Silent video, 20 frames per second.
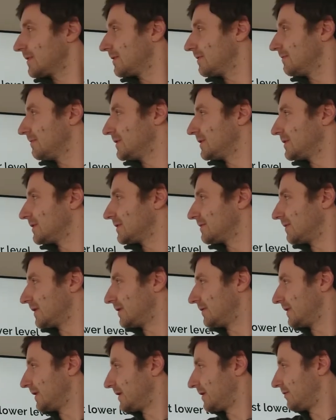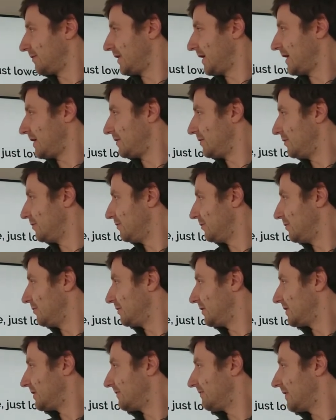which is where we create new
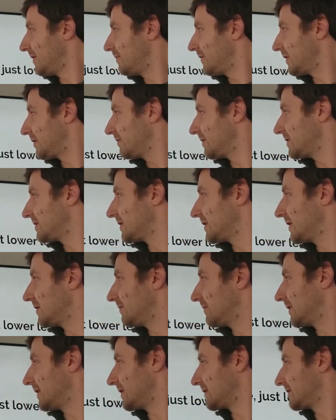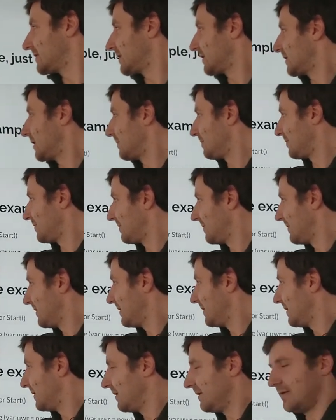Unity web request. Here we like set up
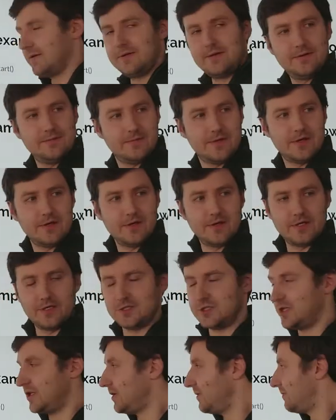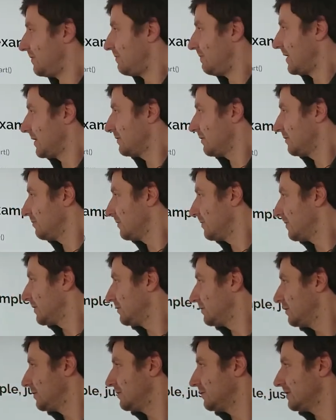HTTP method we
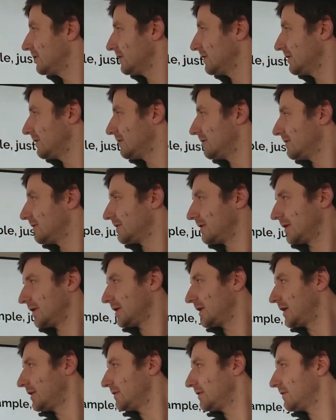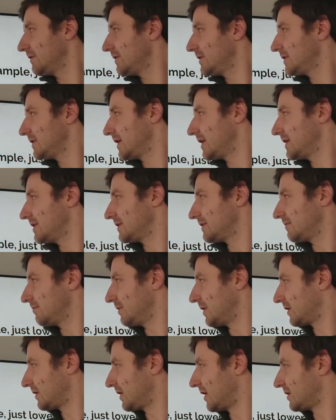want to use, get in this case.
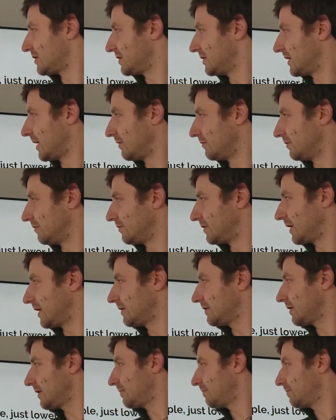We attach a download handler